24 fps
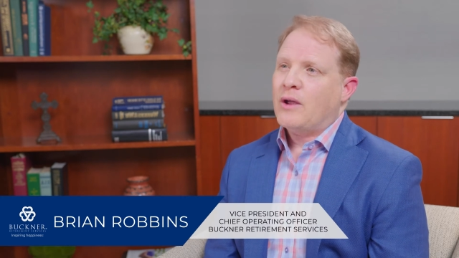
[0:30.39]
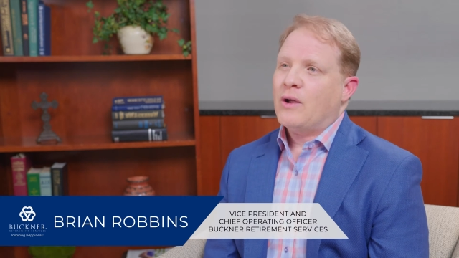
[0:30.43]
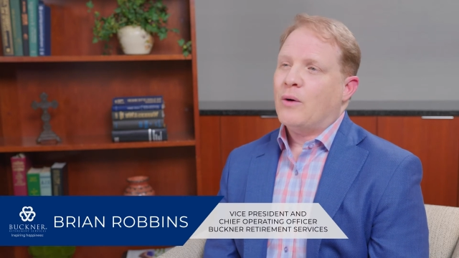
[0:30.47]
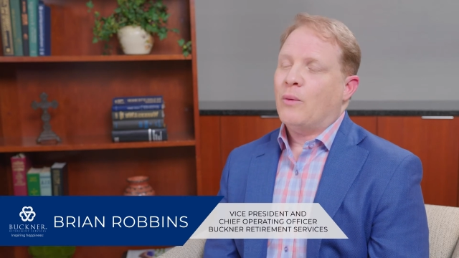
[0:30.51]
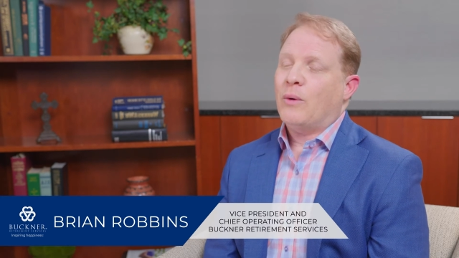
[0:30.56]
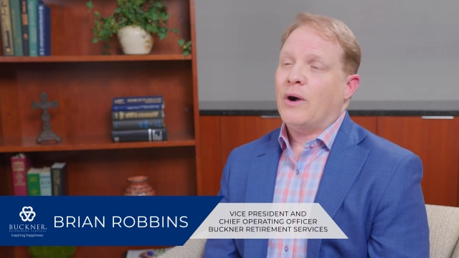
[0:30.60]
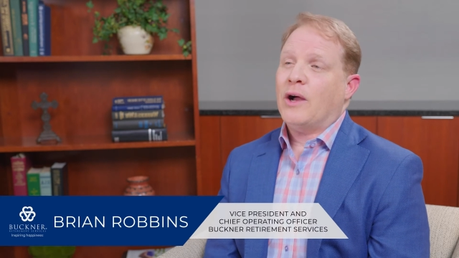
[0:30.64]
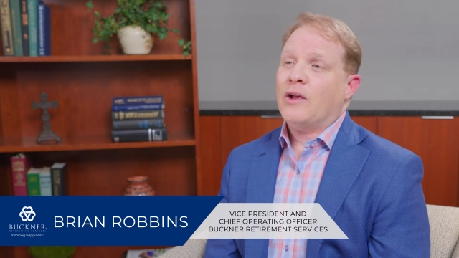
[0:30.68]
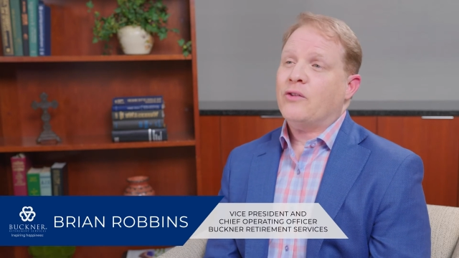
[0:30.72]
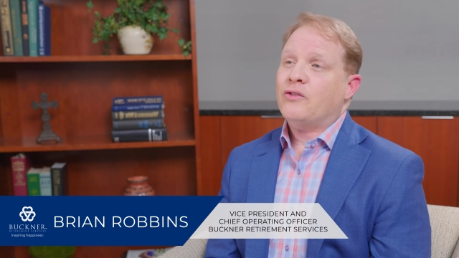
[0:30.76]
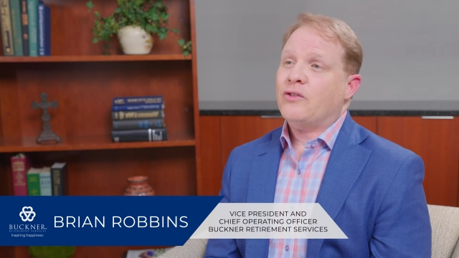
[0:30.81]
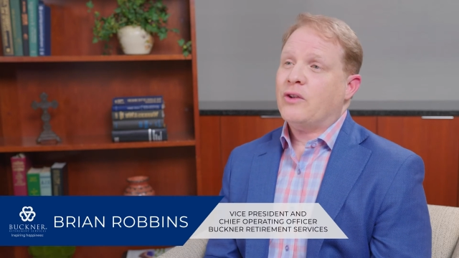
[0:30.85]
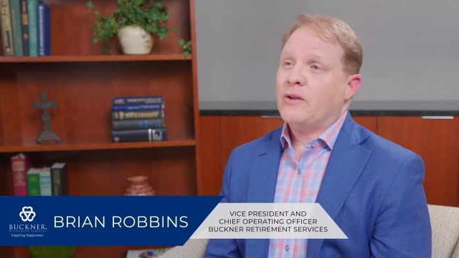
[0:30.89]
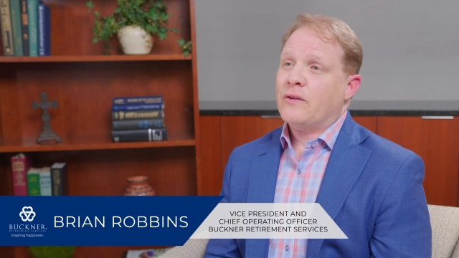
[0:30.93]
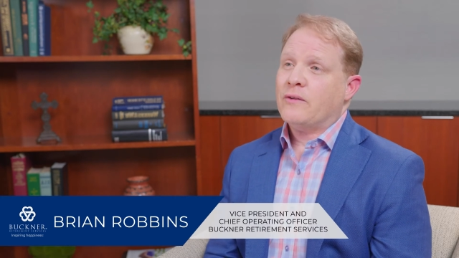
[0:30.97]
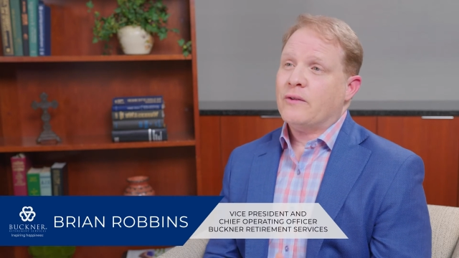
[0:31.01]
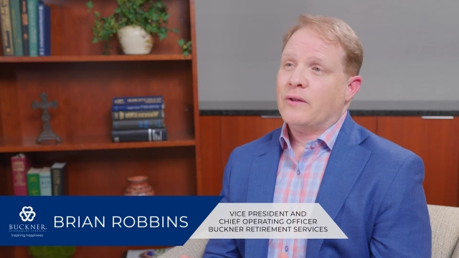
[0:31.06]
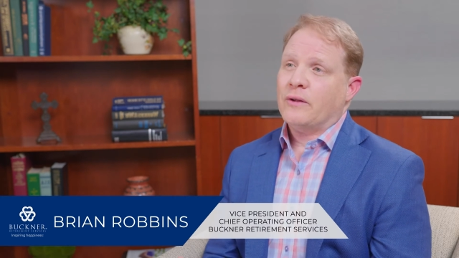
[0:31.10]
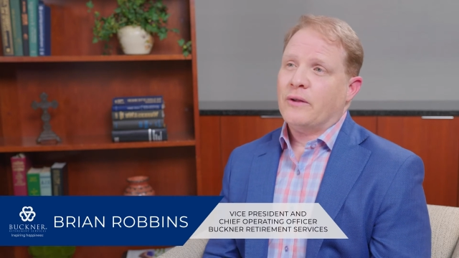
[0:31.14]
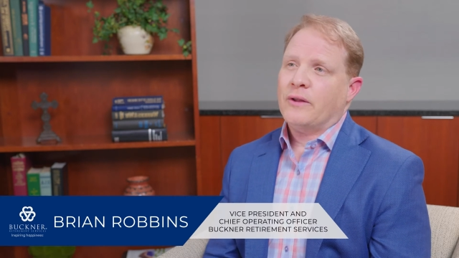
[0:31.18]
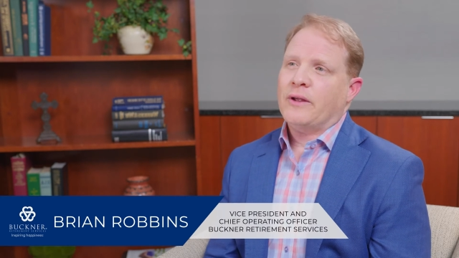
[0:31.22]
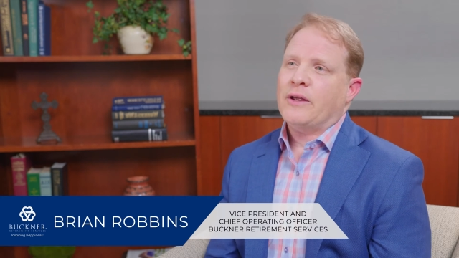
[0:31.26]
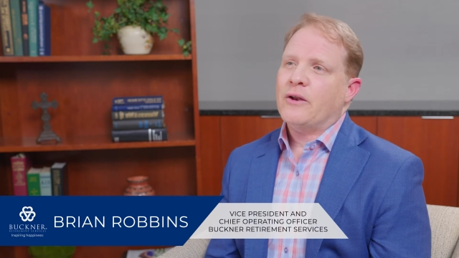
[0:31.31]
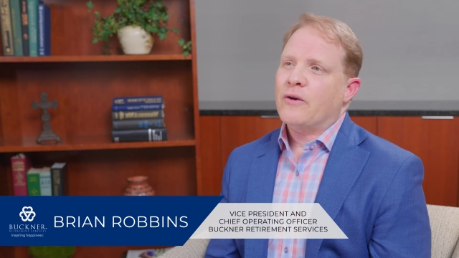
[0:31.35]
While she's a
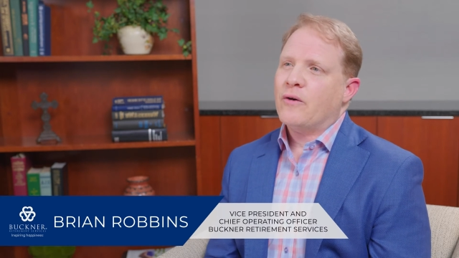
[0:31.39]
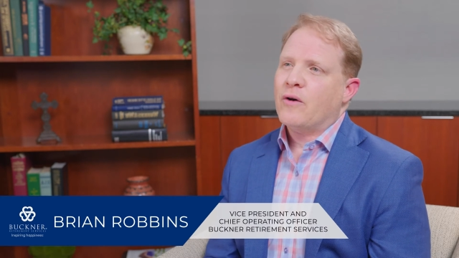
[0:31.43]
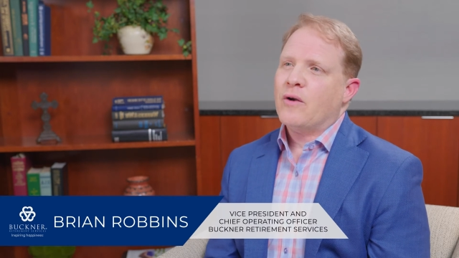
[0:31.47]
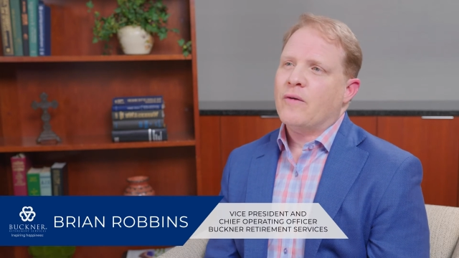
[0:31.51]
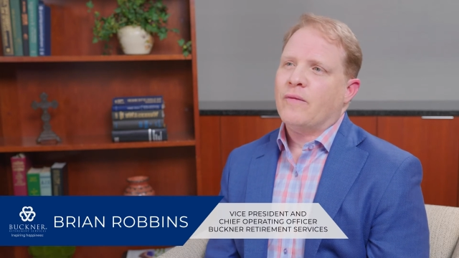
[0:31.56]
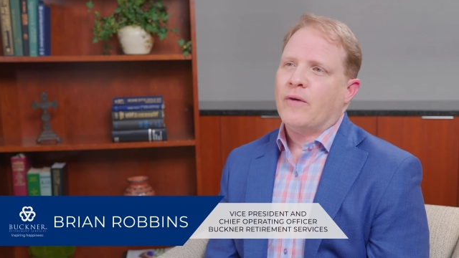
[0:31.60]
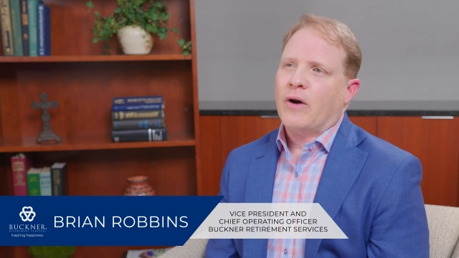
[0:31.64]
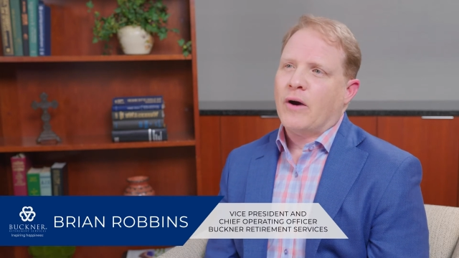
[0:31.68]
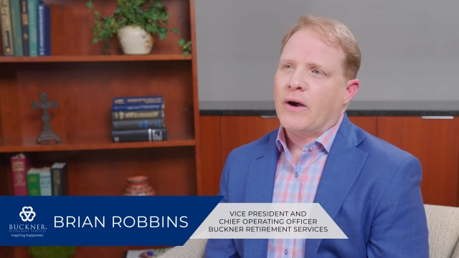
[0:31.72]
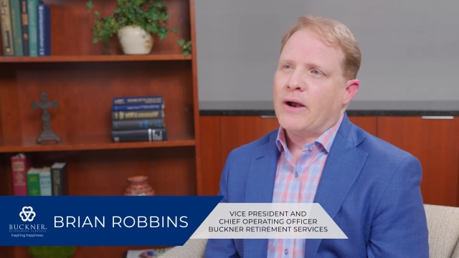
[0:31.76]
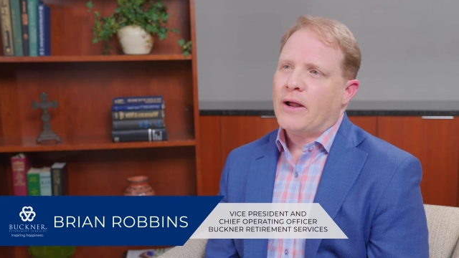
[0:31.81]
leader of our